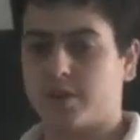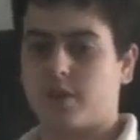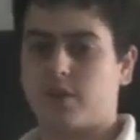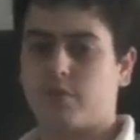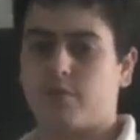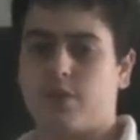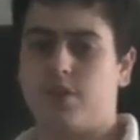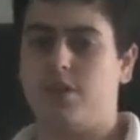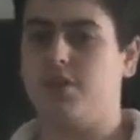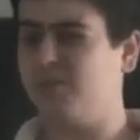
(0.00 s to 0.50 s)

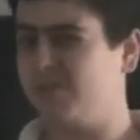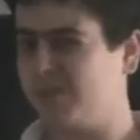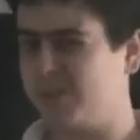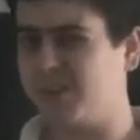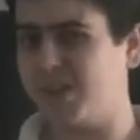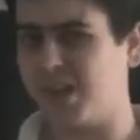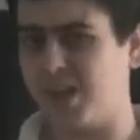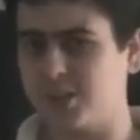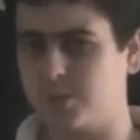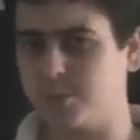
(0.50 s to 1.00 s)
Because we're still
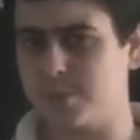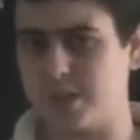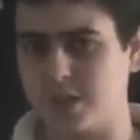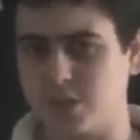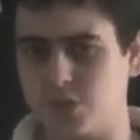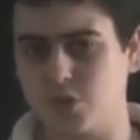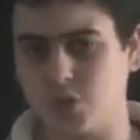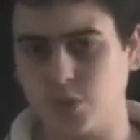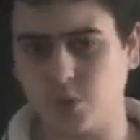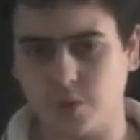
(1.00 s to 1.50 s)
not
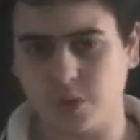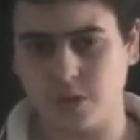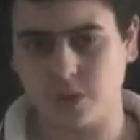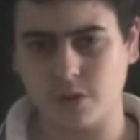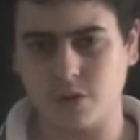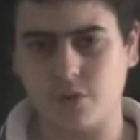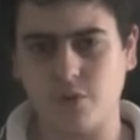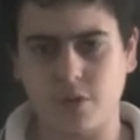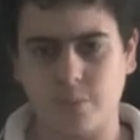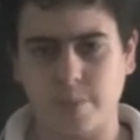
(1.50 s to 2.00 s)
100% sure what
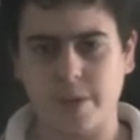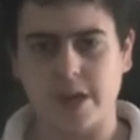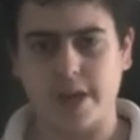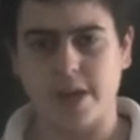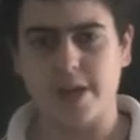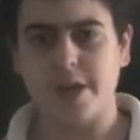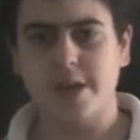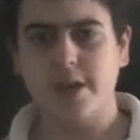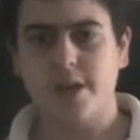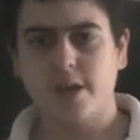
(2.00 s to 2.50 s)
it's going to
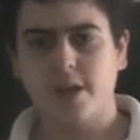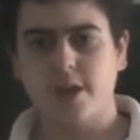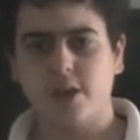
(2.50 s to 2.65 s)
be.